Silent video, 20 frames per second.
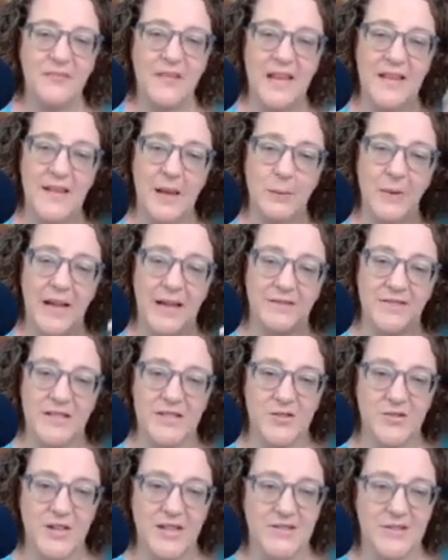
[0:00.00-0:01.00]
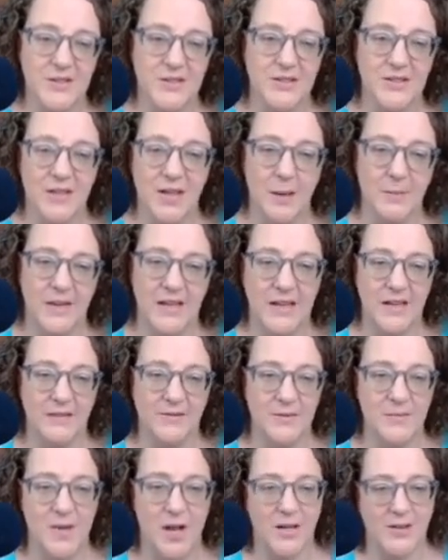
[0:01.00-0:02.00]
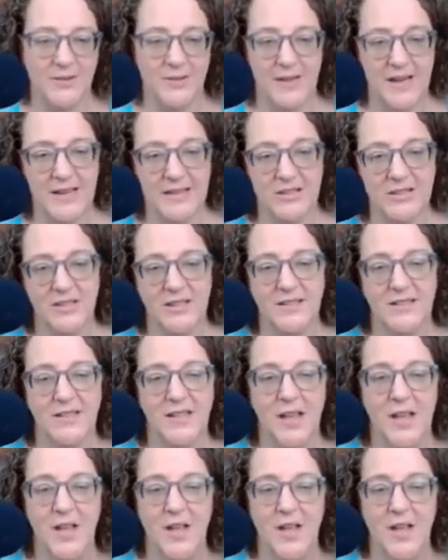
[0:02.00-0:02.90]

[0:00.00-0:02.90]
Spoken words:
And then we have the stressors coming in from all directions.